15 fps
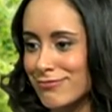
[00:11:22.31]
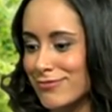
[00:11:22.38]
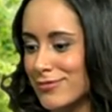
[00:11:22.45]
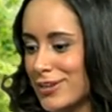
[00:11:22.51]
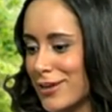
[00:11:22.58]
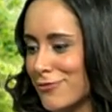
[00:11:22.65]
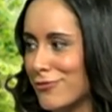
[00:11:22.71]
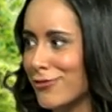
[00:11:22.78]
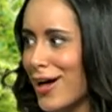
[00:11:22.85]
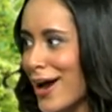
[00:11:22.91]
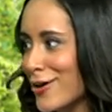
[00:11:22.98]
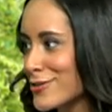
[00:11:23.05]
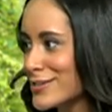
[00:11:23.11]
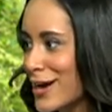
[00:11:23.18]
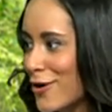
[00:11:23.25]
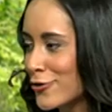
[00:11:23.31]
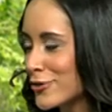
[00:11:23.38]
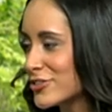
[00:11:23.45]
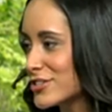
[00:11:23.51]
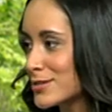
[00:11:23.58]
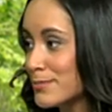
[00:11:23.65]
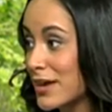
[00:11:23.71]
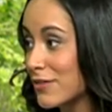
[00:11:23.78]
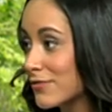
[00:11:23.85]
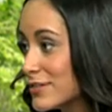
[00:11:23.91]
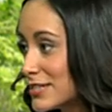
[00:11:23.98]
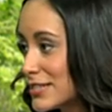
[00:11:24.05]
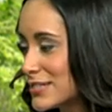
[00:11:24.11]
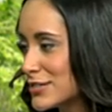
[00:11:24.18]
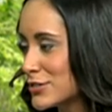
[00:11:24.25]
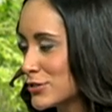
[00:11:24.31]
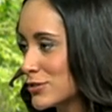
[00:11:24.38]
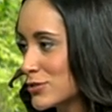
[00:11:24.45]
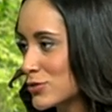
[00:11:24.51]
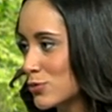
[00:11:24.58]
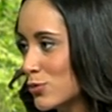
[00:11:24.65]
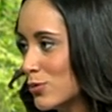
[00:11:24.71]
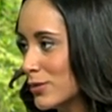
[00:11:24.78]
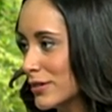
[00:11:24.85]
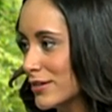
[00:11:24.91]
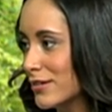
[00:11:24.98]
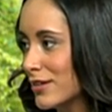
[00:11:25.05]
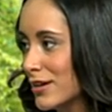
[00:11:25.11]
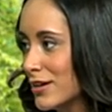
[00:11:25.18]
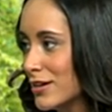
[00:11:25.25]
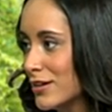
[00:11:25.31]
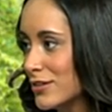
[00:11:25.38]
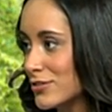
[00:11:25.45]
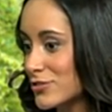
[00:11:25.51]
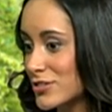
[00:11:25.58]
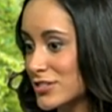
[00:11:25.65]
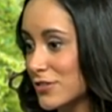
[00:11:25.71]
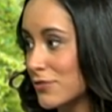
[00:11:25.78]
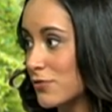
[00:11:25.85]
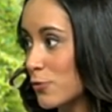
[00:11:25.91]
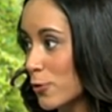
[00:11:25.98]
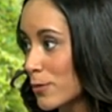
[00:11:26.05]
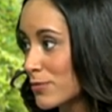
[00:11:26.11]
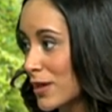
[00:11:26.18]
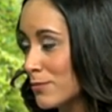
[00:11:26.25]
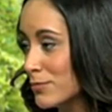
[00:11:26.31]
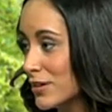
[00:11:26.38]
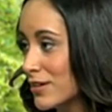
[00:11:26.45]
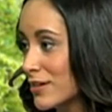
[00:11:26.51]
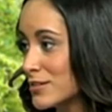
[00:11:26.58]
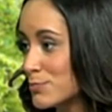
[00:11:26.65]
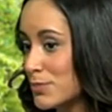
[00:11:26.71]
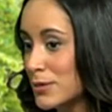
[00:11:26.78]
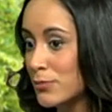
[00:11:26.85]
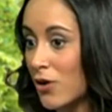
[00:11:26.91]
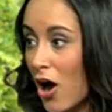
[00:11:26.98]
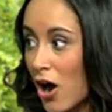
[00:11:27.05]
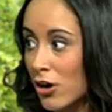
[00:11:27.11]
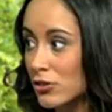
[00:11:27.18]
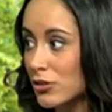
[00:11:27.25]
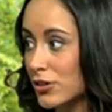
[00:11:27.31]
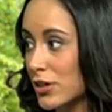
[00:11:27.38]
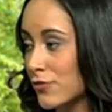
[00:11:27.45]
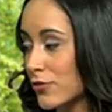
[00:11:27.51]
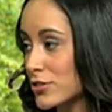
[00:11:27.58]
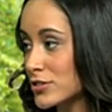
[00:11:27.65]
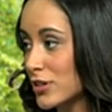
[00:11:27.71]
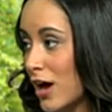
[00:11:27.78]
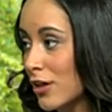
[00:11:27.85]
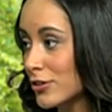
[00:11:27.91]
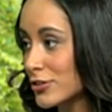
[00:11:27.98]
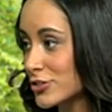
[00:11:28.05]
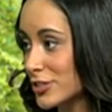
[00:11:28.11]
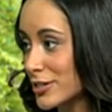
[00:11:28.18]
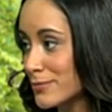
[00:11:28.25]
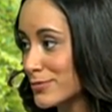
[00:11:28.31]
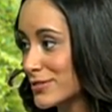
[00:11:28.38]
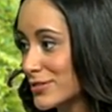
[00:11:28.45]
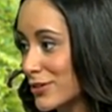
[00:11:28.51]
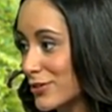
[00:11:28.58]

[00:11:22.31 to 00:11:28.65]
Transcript: get flyers out or just make visits into the school and just inform them, because people are looking for scholarships. So.